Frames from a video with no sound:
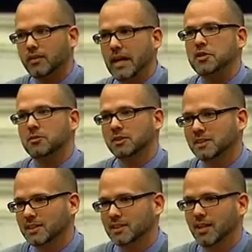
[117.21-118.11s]

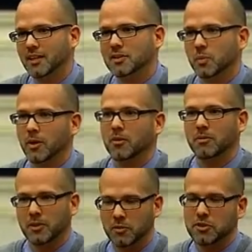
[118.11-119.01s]
naturalistic studies
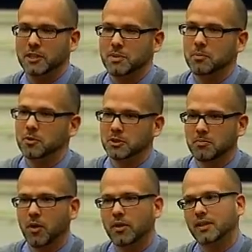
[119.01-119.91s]
where you trace people who
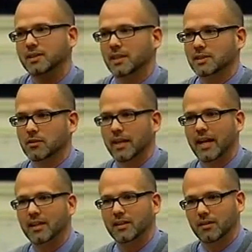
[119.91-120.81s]
smoke and assess their
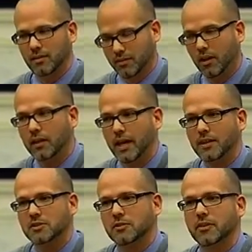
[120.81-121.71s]
lung
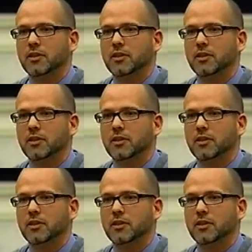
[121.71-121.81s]
cancer.